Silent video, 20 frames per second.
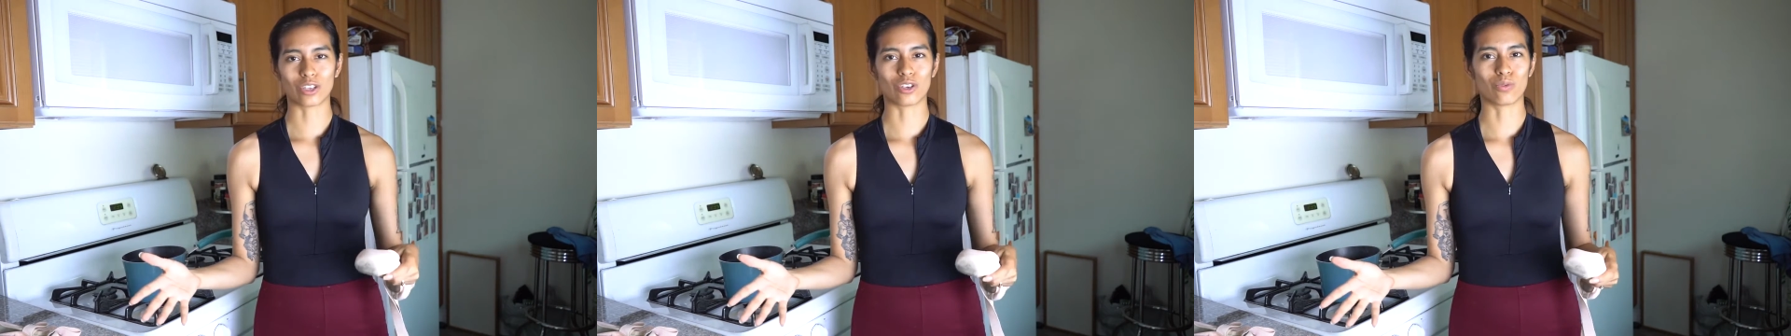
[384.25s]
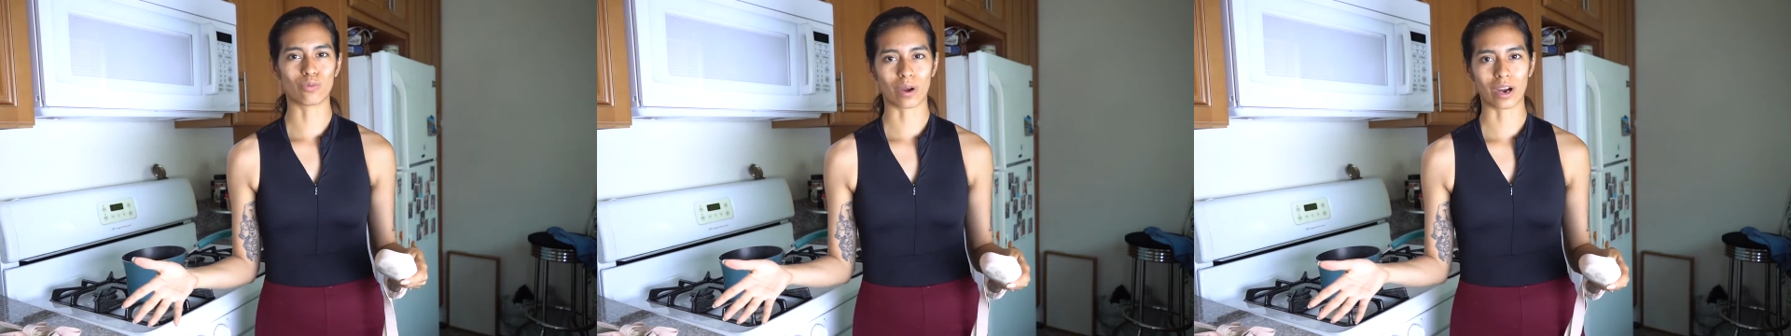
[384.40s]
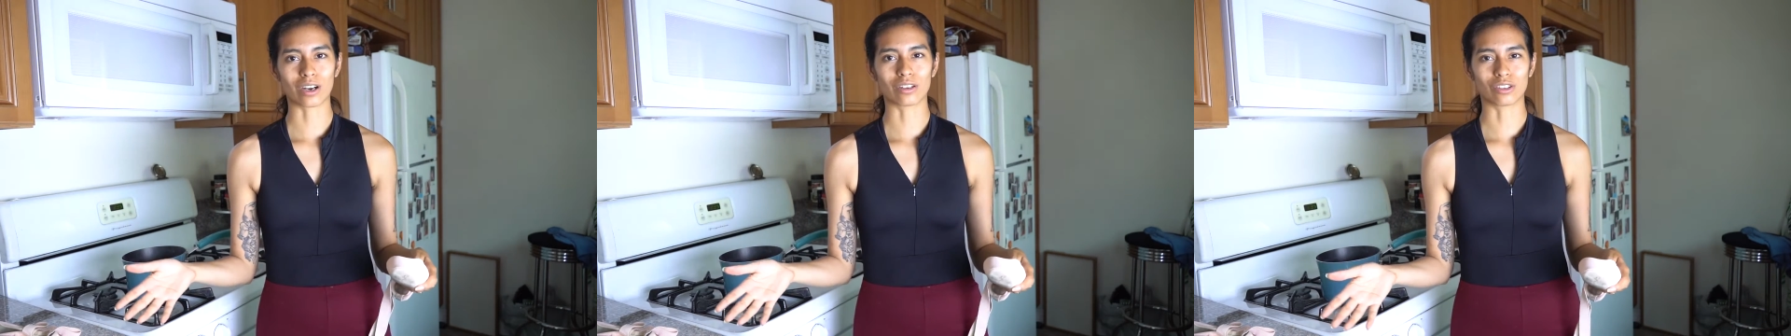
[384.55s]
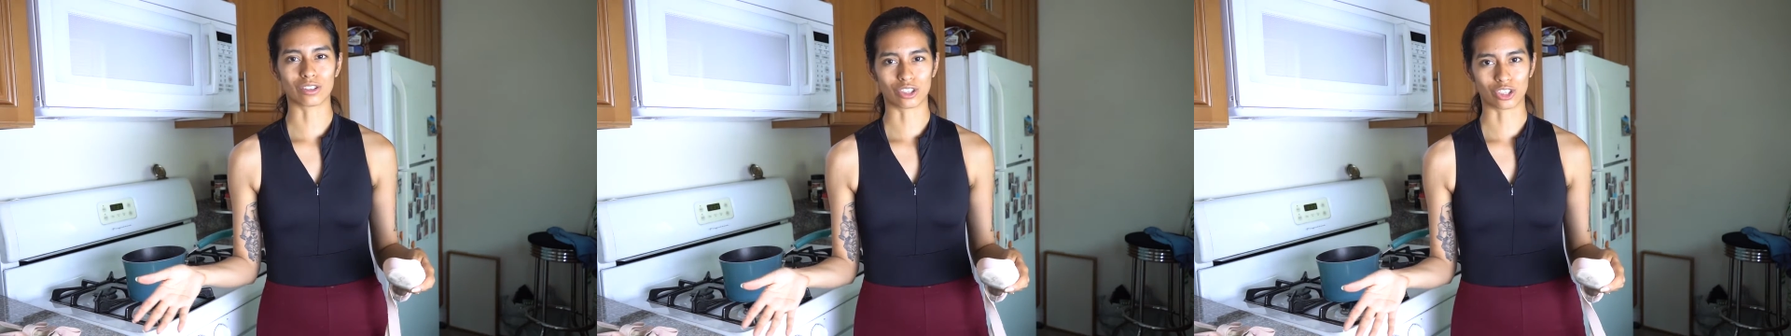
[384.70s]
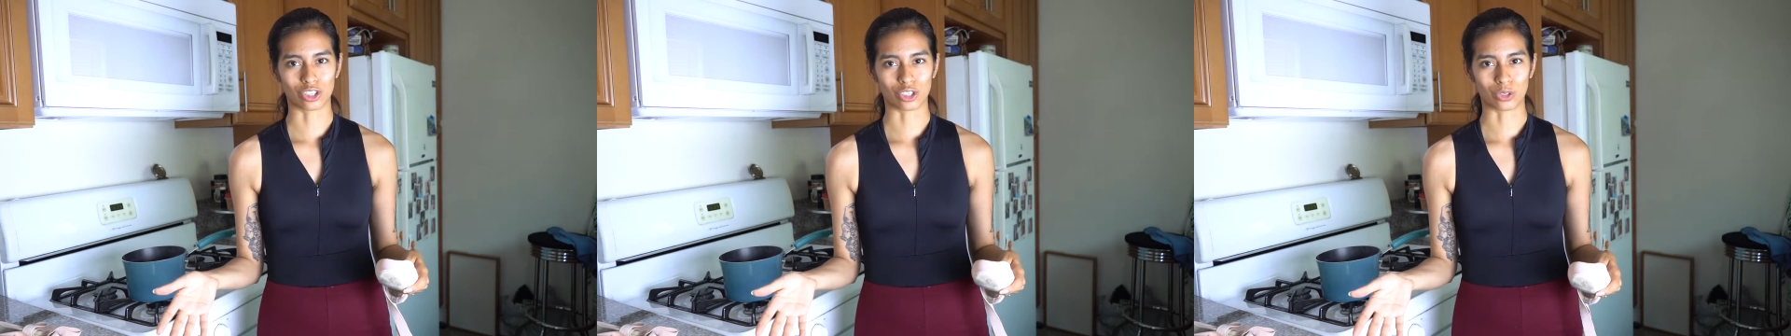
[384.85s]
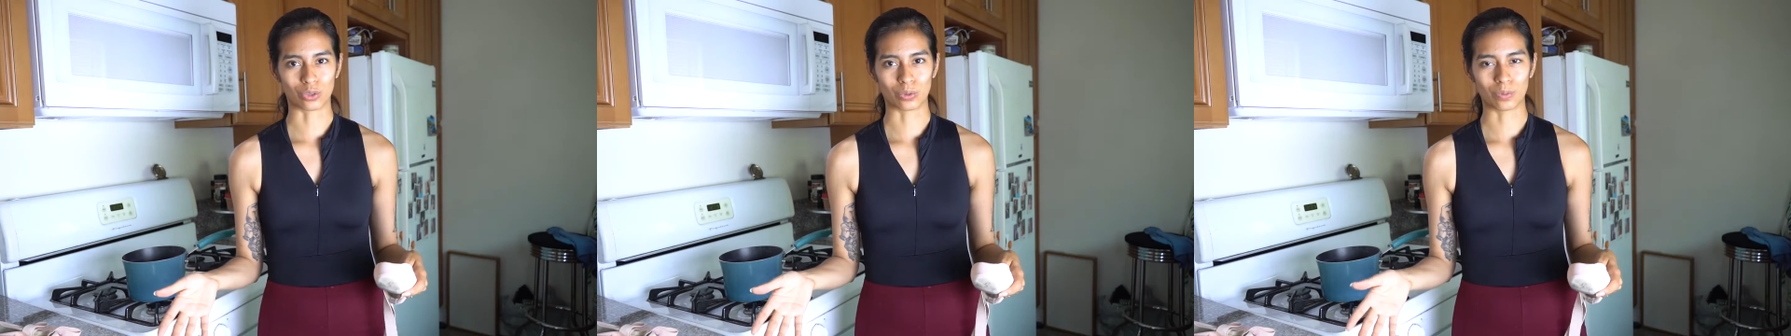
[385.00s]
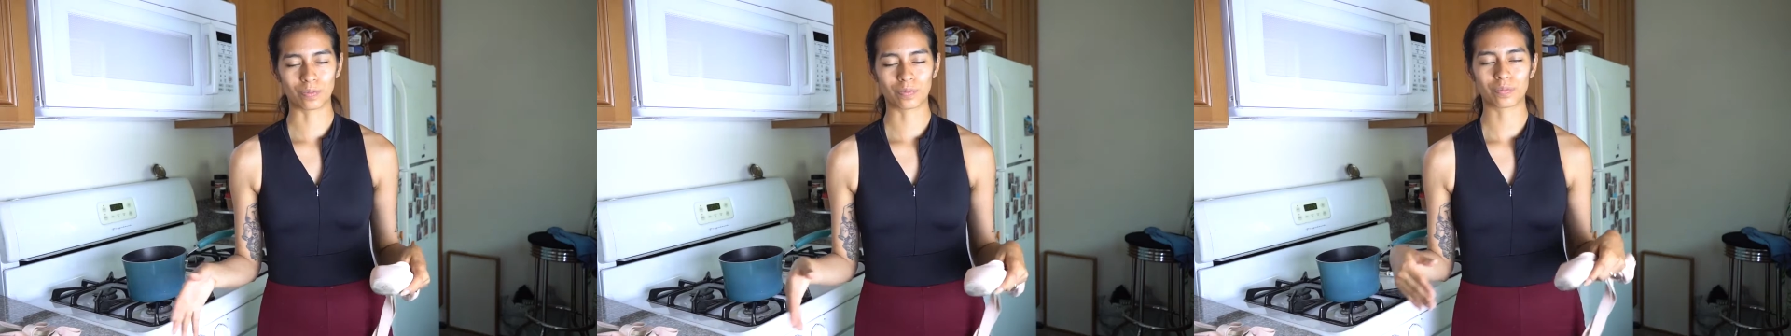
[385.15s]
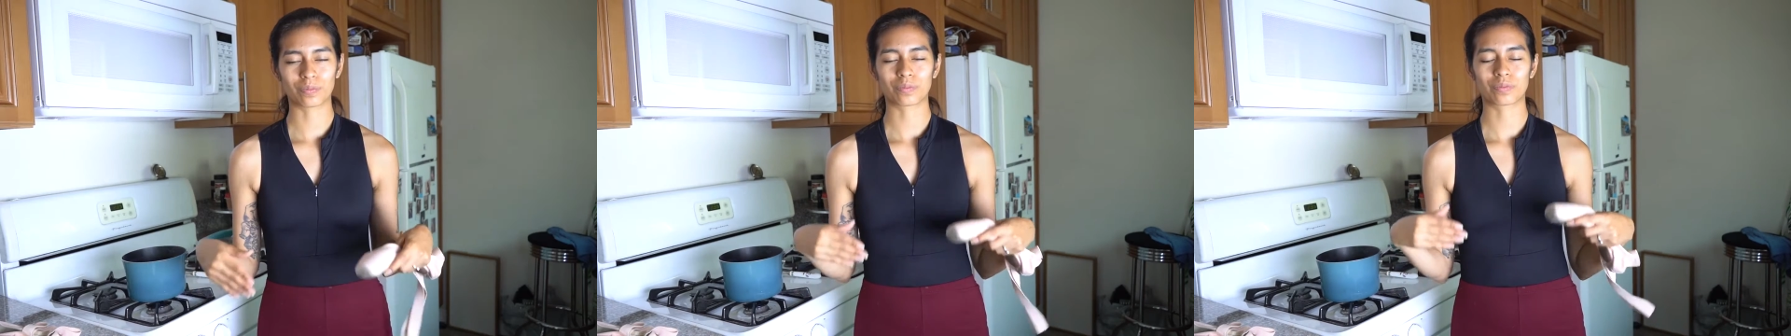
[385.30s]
you wear the shoe,